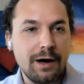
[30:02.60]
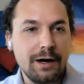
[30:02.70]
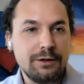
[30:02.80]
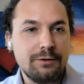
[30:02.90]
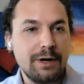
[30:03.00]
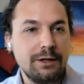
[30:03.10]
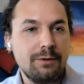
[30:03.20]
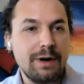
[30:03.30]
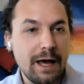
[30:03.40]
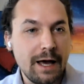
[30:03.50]
by
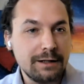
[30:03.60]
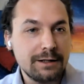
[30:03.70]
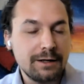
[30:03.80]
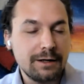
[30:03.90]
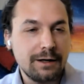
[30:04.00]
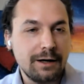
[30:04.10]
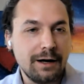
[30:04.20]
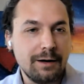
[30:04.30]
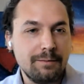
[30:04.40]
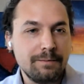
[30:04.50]
2028
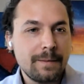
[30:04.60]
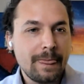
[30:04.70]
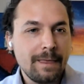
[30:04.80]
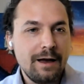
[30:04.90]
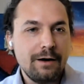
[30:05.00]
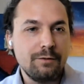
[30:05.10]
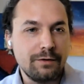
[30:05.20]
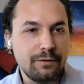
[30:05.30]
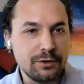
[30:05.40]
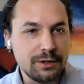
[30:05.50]

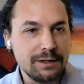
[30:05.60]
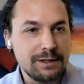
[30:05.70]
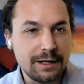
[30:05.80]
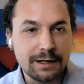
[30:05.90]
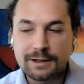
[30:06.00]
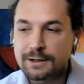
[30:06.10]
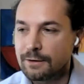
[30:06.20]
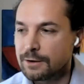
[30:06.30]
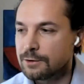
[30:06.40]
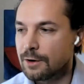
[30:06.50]
with version 6
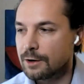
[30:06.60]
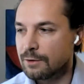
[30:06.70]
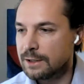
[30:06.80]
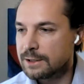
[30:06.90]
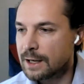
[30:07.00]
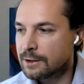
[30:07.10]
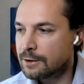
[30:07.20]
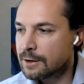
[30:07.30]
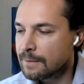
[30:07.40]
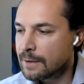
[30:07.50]
of the Toronto Green
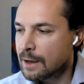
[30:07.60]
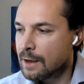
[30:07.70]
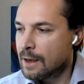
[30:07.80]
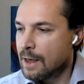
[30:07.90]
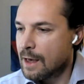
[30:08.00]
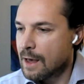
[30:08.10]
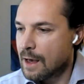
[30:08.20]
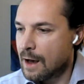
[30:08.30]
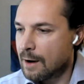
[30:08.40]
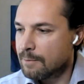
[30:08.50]
Standard.
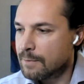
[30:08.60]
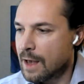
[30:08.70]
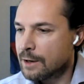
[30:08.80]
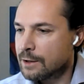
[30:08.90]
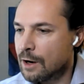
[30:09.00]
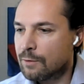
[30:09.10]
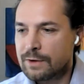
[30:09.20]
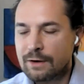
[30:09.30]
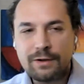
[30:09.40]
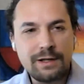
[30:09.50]
We've
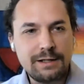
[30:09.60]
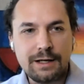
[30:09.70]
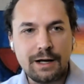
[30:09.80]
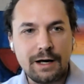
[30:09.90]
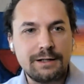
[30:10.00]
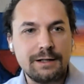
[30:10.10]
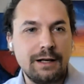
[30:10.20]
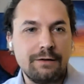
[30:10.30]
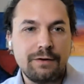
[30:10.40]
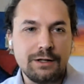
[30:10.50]
definitely seen a
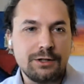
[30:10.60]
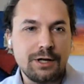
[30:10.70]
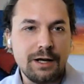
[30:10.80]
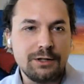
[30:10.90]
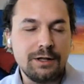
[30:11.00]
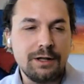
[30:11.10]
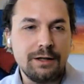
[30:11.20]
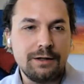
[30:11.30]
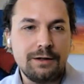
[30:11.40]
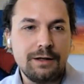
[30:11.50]
significant change in the